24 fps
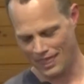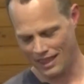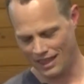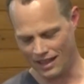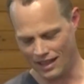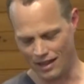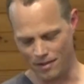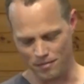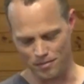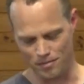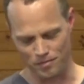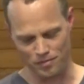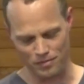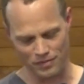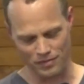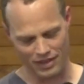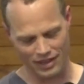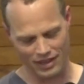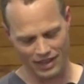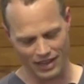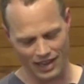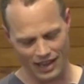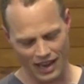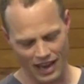And
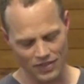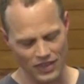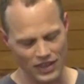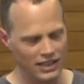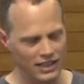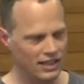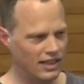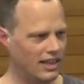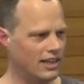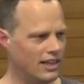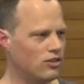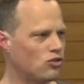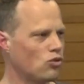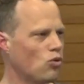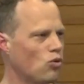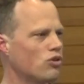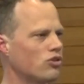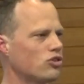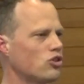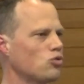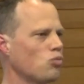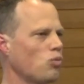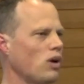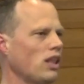then he
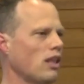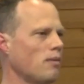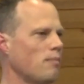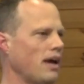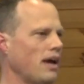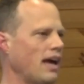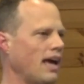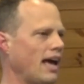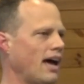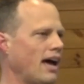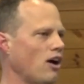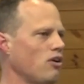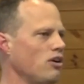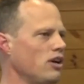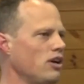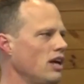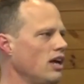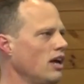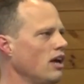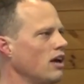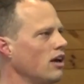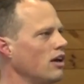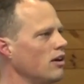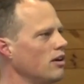talks as well about how
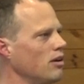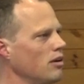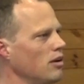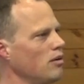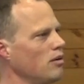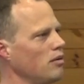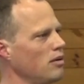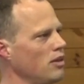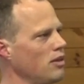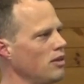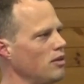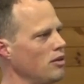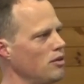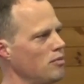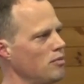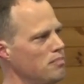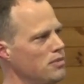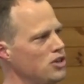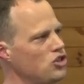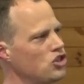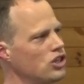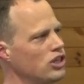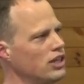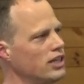
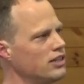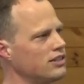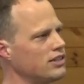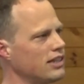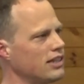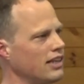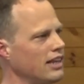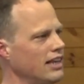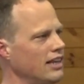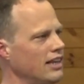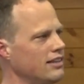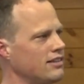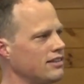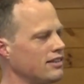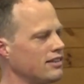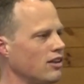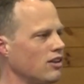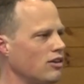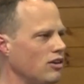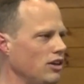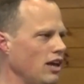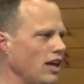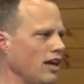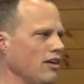mission is
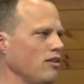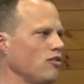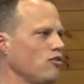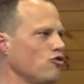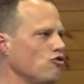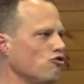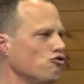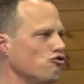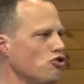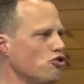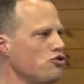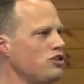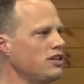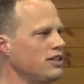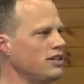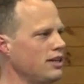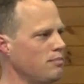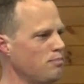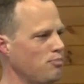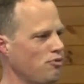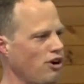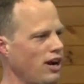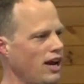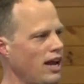rooted
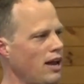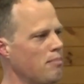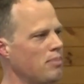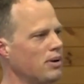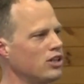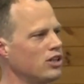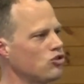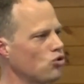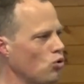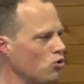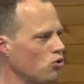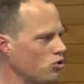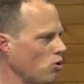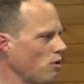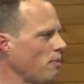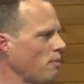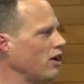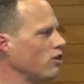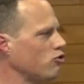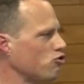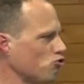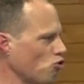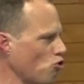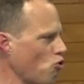in prayer, but is also
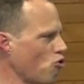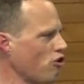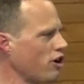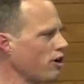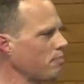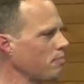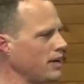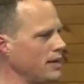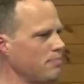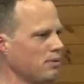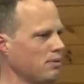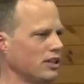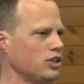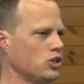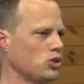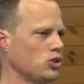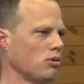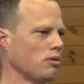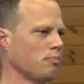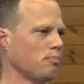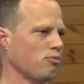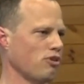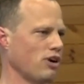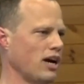about drawing people into
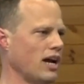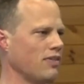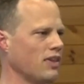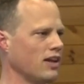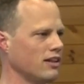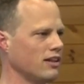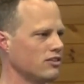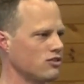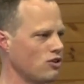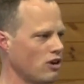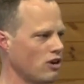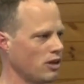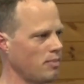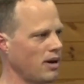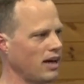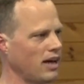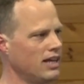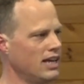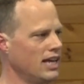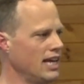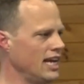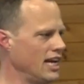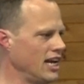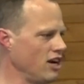a prayer, that it's not about
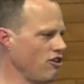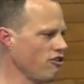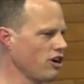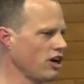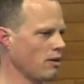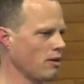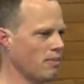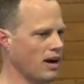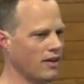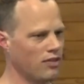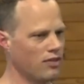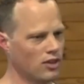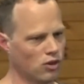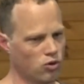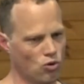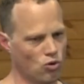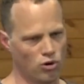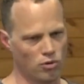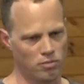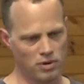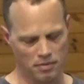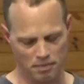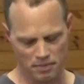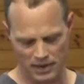hearing about the
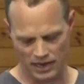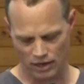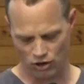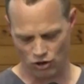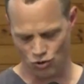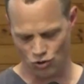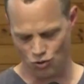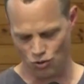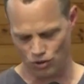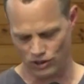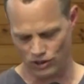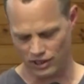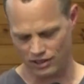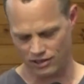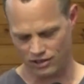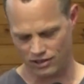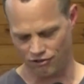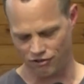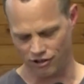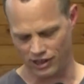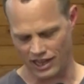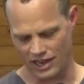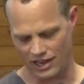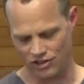Lord, but being called into
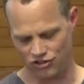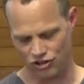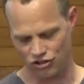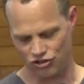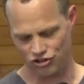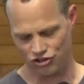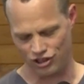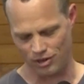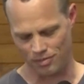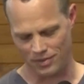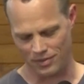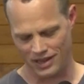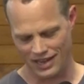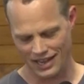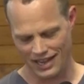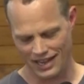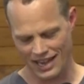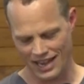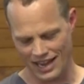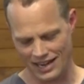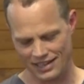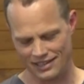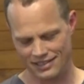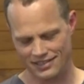relationship.
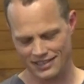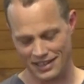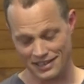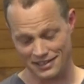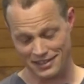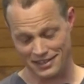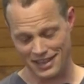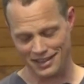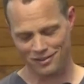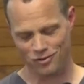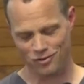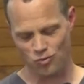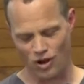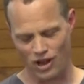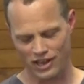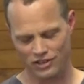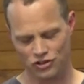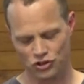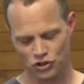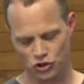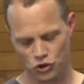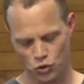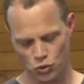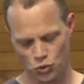And he says that's why
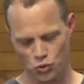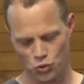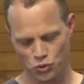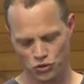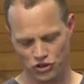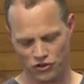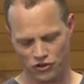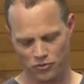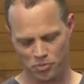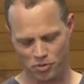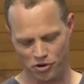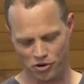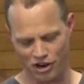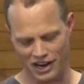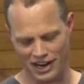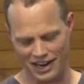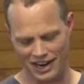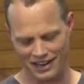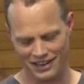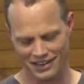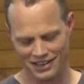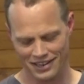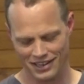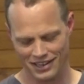schools of
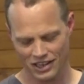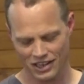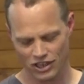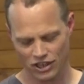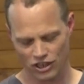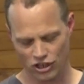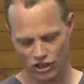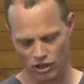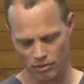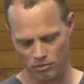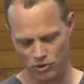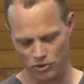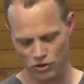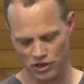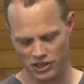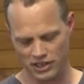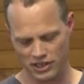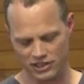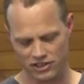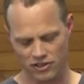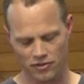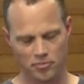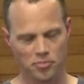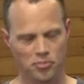prayer,
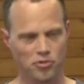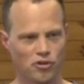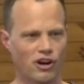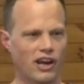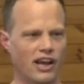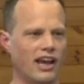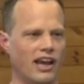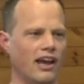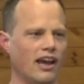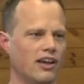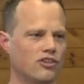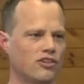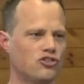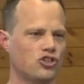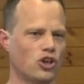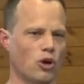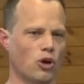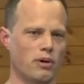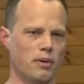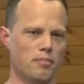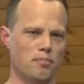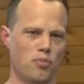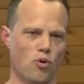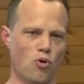communities of prayer are
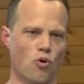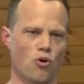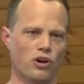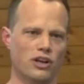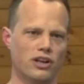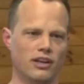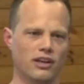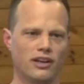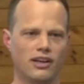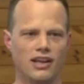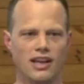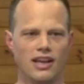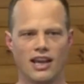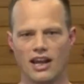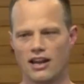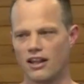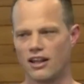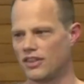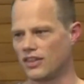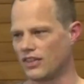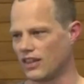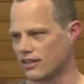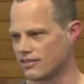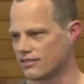so important. And I
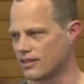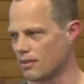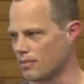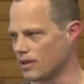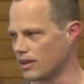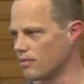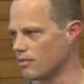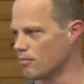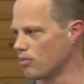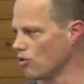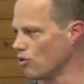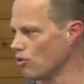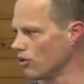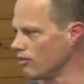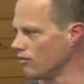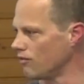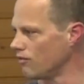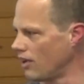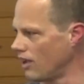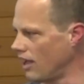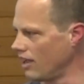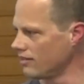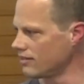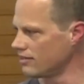think that's something important
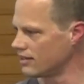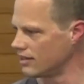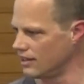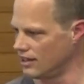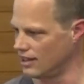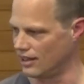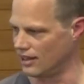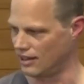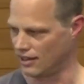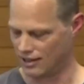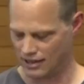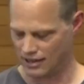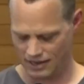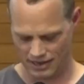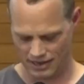for us to hear